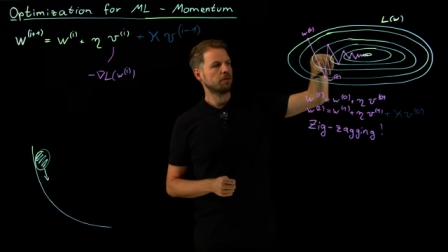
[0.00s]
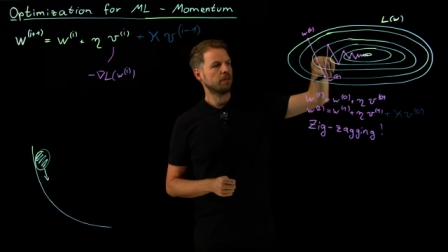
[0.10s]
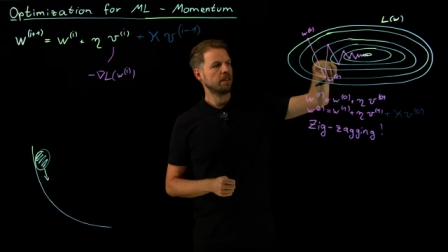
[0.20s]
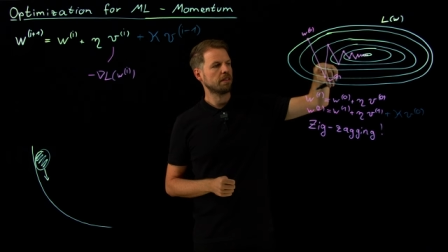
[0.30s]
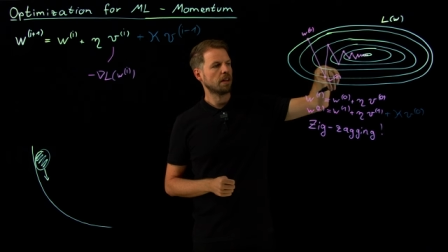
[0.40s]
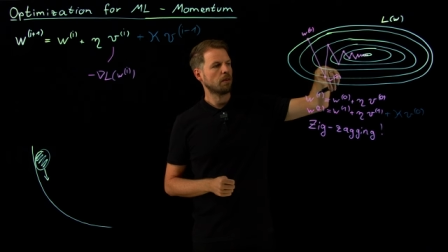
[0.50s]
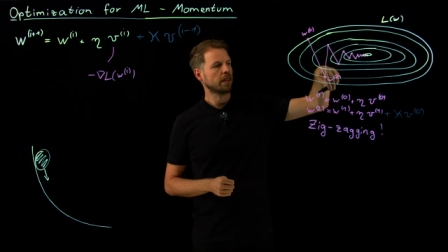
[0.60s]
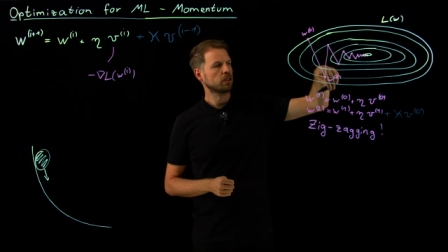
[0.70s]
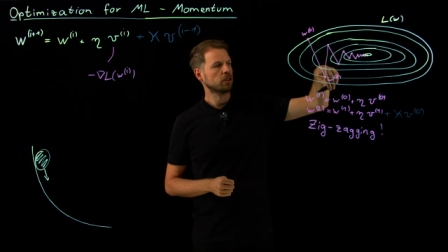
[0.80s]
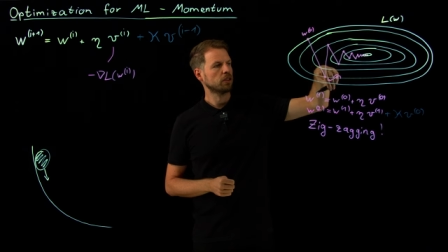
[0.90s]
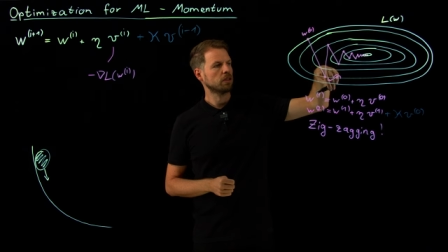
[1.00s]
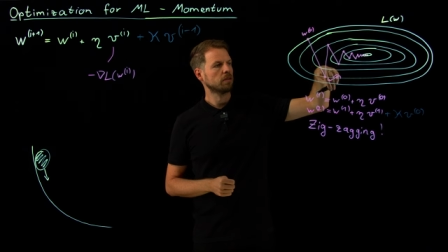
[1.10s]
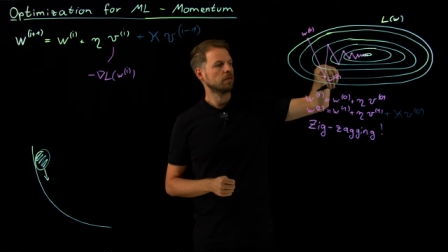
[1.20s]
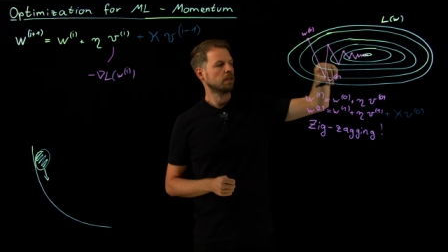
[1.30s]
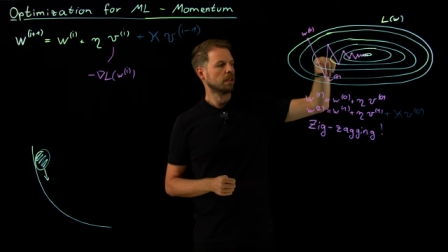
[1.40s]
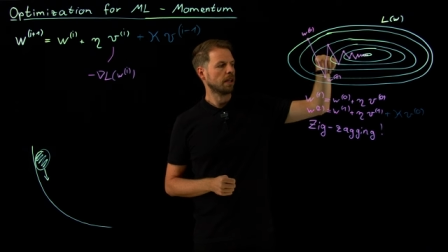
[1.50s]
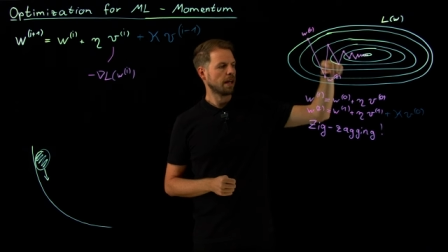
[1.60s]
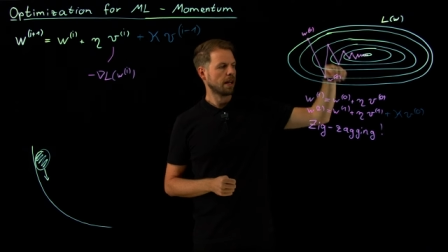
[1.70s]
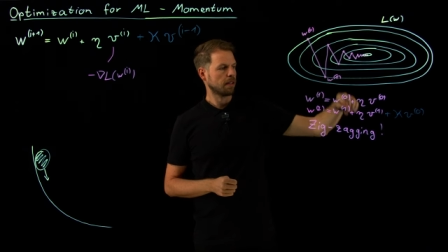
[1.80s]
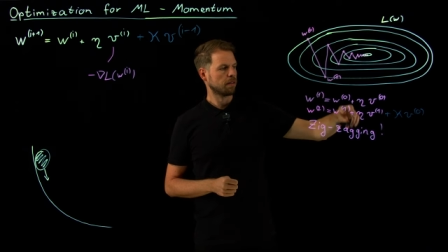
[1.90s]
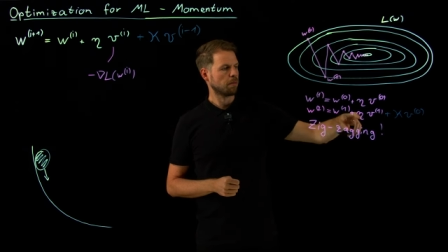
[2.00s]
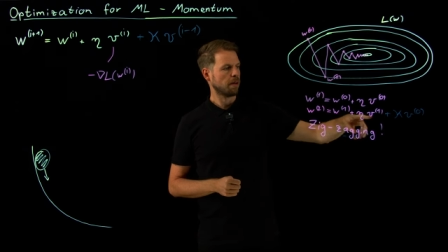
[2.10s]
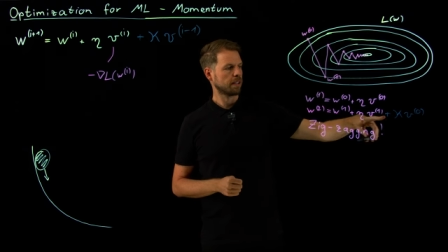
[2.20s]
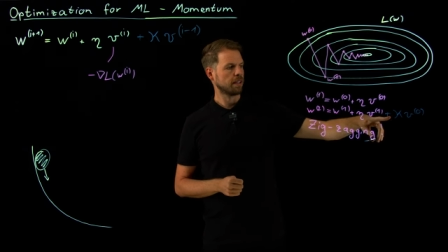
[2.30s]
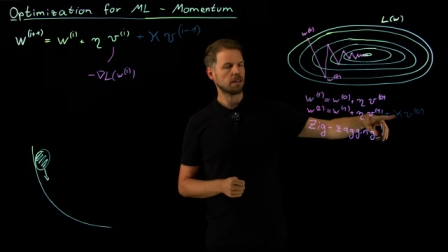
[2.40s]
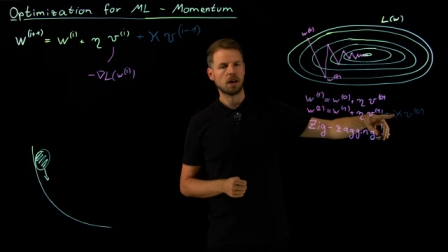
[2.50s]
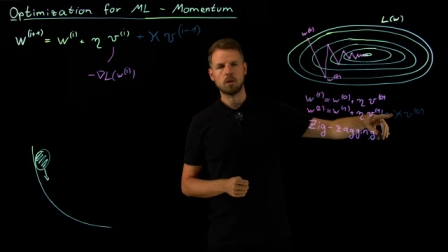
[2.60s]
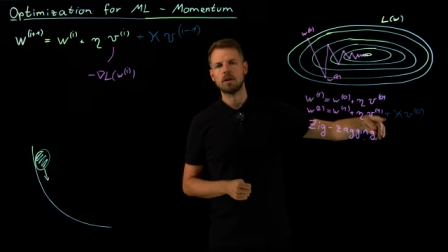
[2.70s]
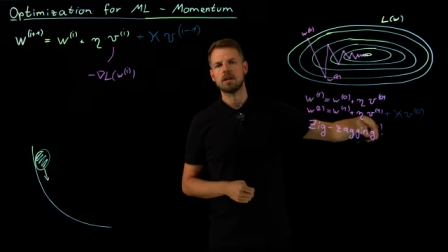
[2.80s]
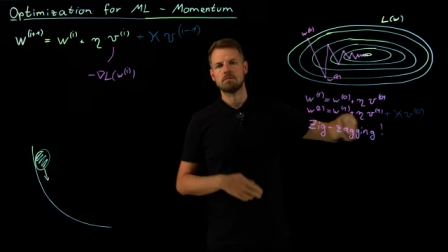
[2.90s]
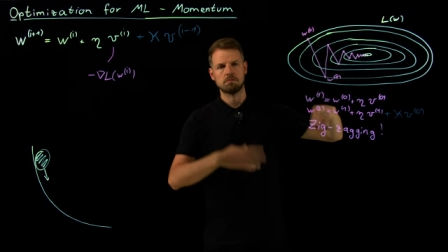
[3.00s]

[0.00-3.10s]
this direction and make this our,